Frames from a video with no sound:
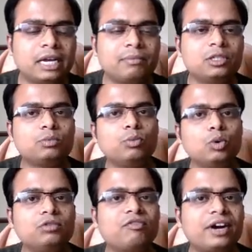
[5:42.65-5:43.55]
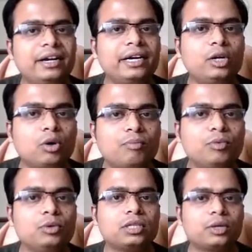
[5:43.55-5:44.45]
That means both front and top
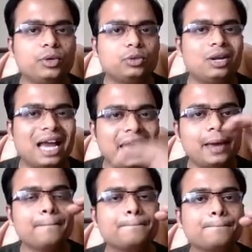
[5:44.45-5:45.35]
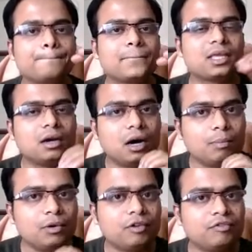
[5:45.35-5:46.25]
views are going to lie
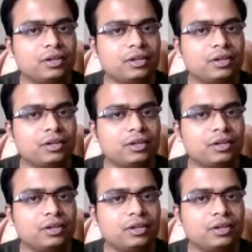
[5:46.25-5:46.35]
above